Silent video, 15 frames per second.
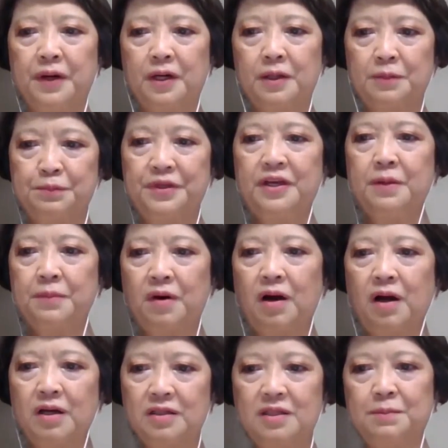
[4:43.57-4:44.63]

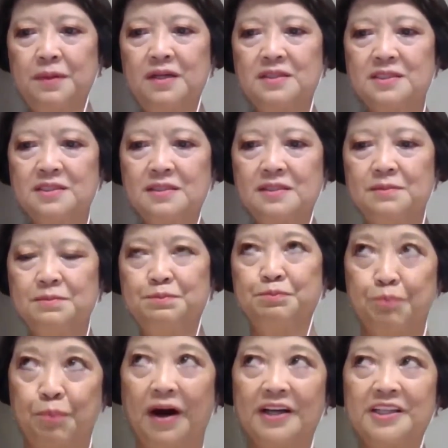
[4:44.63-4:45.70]
BMI, the
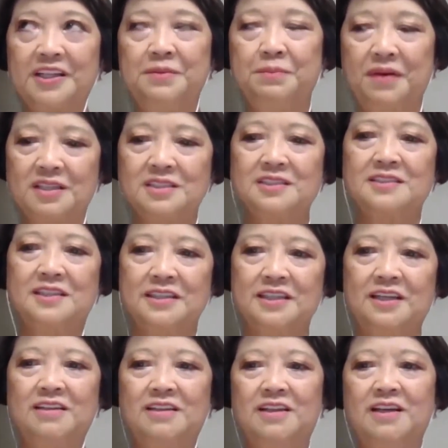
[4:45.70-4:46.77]
body muscle
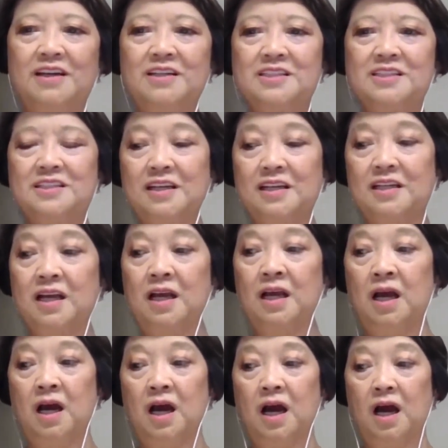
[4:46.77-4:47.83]
index. And
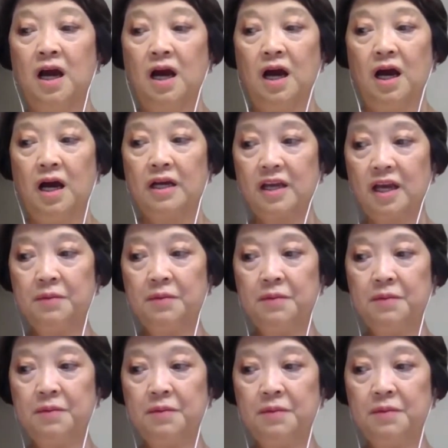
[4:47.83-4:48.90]
I came
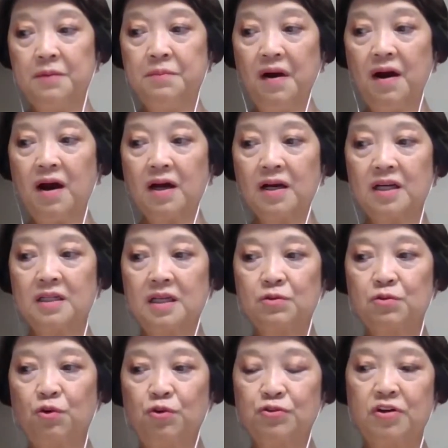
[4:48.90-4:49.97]
back and I
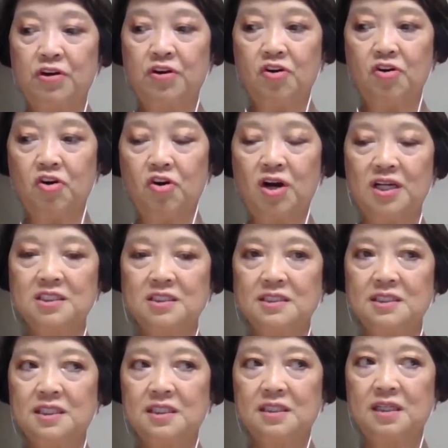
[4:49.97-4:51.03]
told her, I
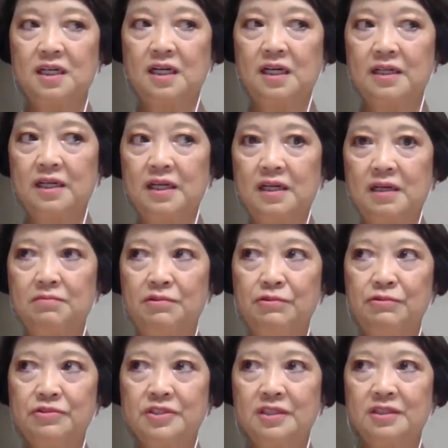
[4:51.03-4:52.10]
said, I am
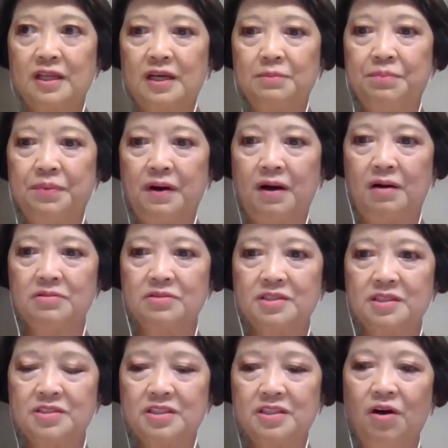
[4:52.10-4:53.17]
losing 10 pounds,
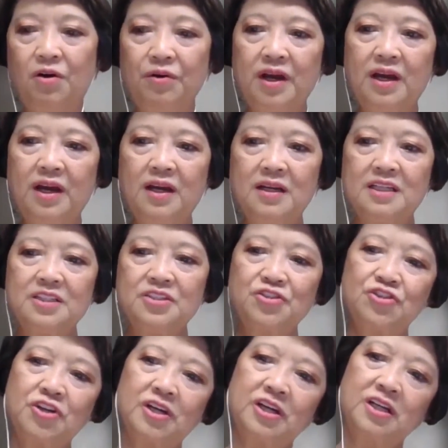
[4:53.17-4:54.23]
and she said, okay,
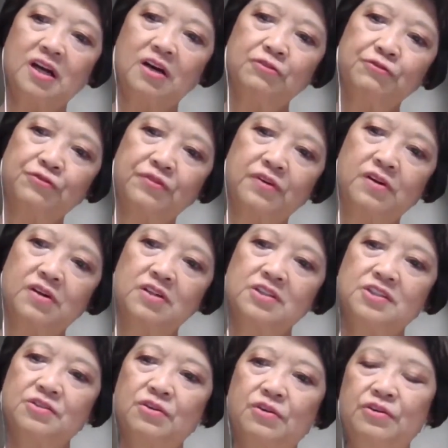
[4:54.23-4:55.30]
let's check it out
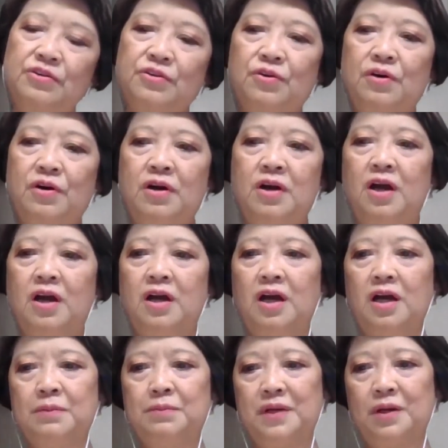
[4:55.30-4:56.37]
first. So I'm
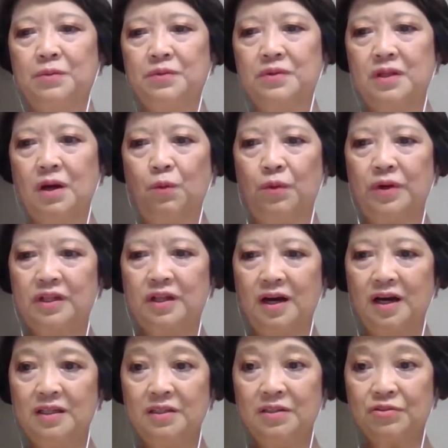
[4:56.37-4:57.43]
now
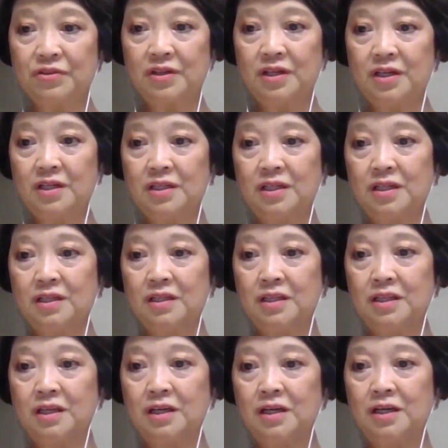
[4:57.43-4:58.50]
100,
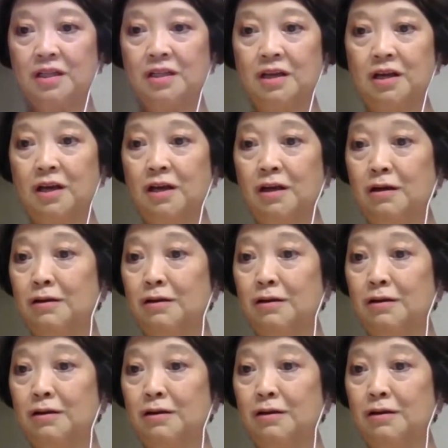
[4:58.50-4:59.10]
and then